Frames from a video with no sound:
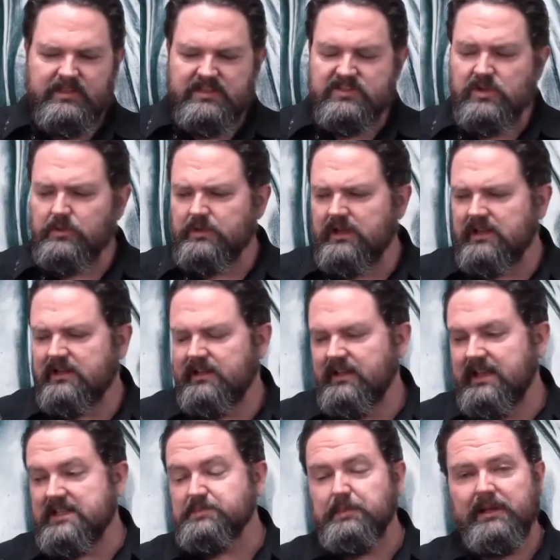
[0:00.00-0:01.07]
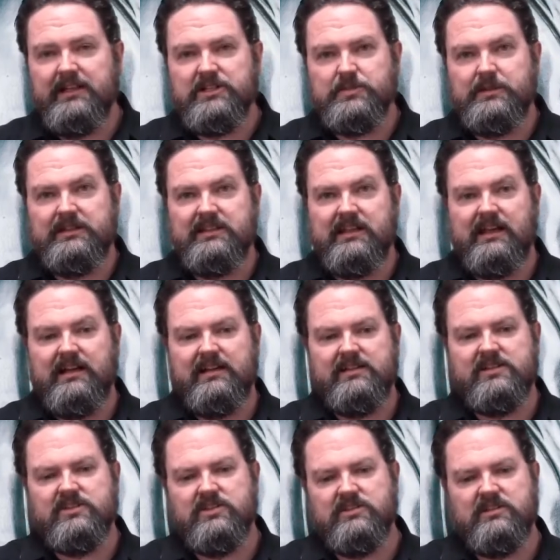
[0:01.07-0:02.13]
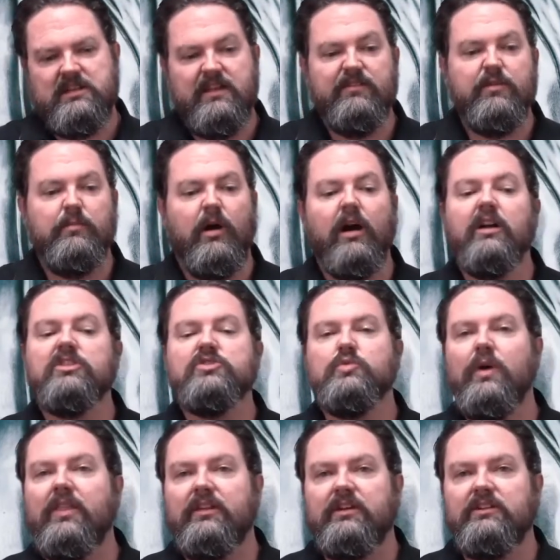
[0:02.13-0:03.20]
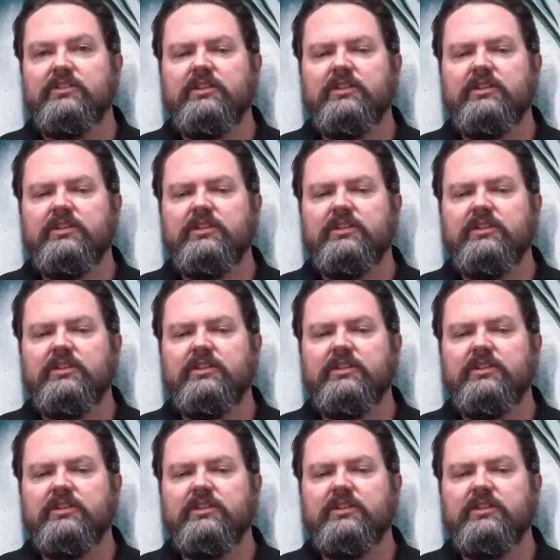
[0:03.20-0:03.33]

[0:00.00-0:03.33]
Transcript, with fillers: So, uh, as punishment, the gods gave them harsh weather.